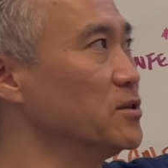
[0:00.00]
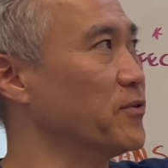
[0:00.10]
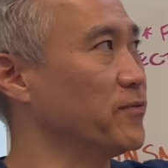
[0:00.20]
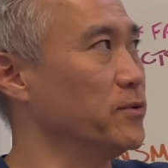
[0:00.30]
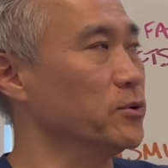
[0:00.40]
liver
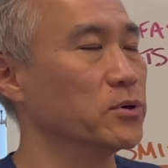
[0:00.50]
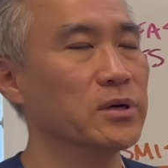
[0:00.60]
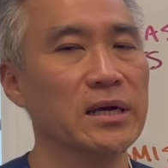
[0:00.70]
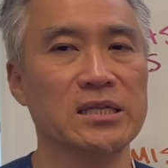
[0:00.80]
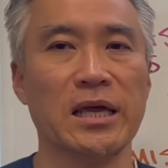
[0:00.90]
fluke.
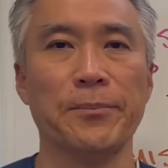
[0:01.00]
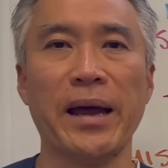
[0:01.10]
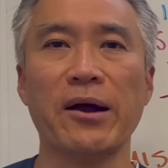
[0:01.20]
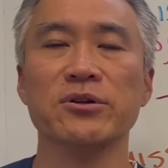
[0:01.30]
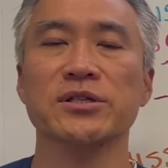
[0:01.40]
It's a
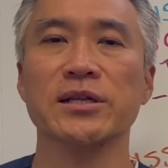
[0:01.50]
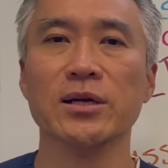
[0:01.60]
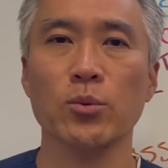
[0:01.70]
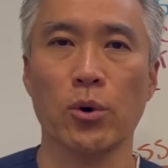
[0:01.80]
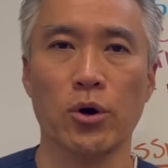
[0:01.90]

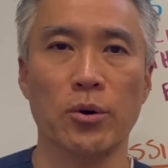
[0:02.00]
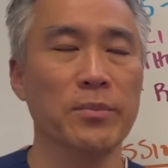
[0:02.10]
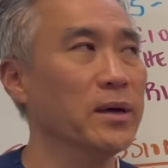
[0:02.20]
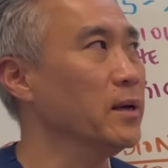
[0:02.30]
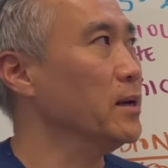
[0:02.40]
parasitic worm.
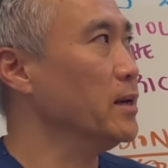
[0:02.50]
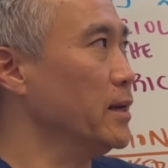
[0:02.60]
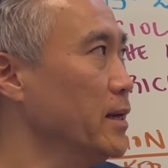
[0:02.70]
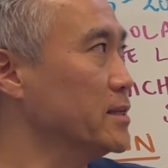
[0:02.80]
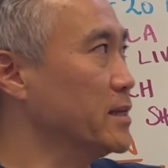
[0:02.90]

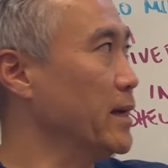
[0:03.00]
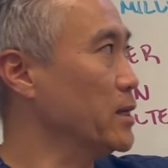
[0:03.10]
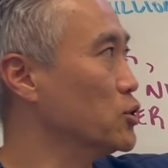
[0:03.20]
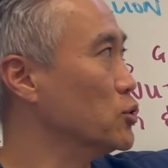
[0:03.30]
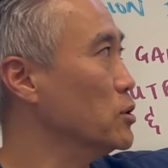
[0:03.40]
It's
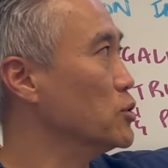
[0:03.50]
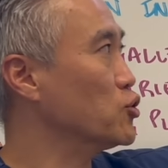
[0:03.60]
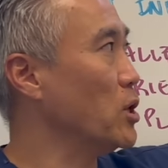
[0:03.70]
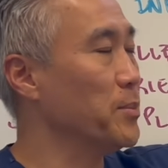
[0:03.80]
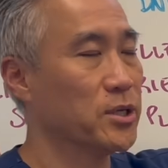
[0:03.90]
a
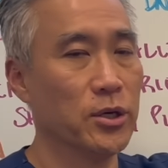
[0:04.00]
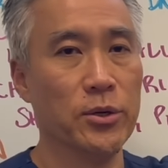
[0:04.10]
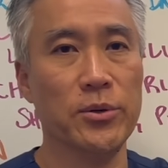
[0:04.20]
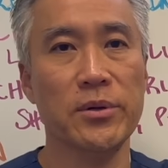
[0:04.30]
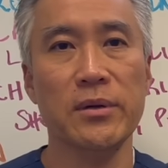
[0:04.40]

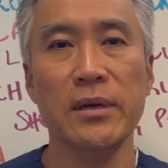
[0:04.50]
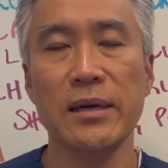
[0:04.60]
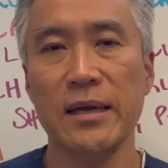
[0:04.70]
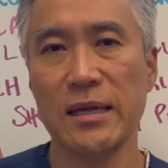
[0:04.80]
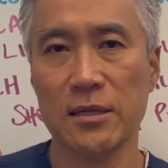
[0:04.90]
trematode.
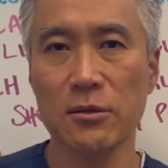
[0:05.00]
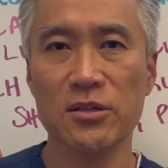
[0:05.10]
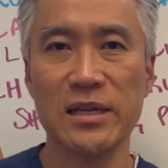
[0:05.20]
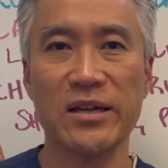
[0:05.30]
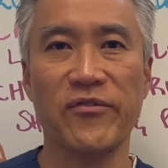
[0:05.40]
It
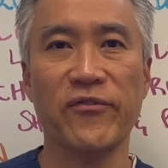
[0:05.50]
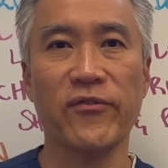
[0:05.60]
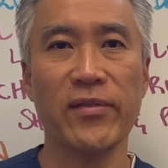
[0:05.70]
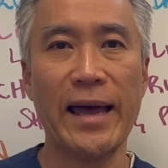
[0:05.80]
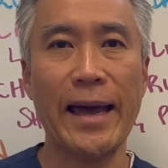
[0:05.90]
looks like a
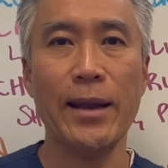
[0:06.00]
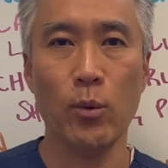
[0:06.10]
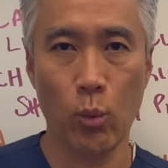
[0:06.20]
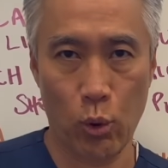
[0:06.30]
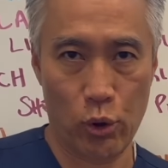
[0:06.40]

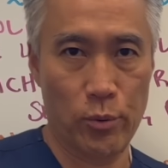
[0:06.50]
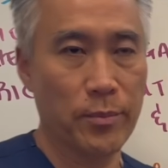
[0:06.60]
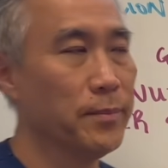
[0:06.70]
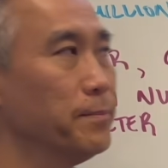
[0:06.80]
flat worm,